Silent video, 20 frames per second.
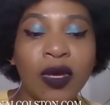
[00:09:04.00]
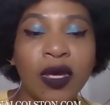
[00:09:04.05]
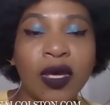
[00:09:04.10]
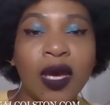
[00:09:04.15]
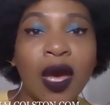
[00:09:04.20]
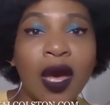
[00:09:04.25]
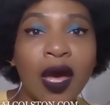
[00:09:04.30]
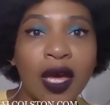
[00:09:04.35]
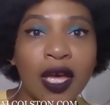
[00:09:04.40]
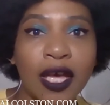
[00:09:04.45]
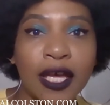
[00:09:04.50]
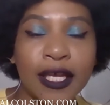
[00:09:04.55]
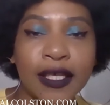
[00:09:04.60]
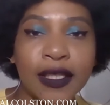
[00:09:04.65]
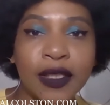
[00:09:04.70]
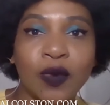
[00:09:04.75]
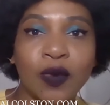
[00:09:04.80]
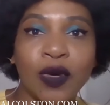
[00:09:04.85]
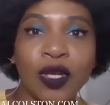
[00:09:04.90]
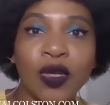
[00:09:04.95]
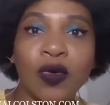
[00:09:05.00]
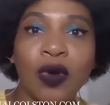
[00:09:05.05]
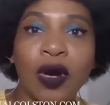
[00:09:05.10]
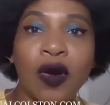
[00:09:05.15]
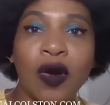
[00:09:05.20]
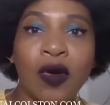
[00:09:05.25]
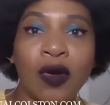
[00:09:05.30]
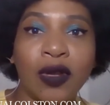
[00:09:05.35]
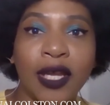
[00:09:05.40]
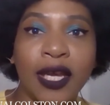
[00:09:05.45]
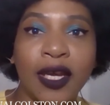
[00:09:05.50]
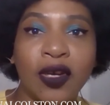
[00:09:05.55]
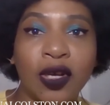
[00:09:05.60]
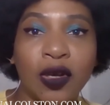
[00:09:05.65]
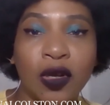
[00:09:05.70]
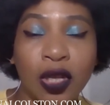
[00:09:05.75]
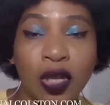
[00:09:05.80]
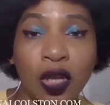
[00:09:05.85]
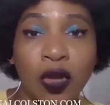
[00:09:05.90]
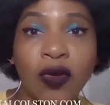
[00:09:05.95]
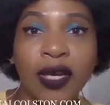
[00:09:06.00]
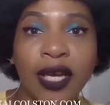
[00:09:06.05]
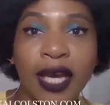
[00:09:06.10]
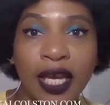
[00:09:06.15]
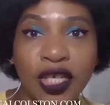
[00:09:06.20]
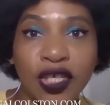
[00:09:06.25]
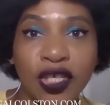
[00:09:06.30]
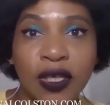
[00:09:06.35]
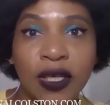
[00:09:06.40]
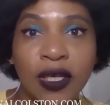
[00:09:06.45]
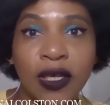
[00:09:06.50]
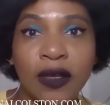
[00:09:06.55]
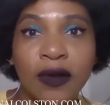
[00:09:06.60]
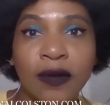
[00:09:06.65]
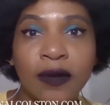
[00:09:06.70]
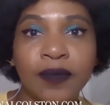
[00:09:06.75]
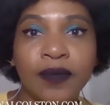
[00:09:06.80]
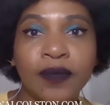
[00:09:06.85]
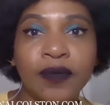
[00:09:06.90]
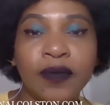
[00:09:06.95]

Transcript: Because when you are on location,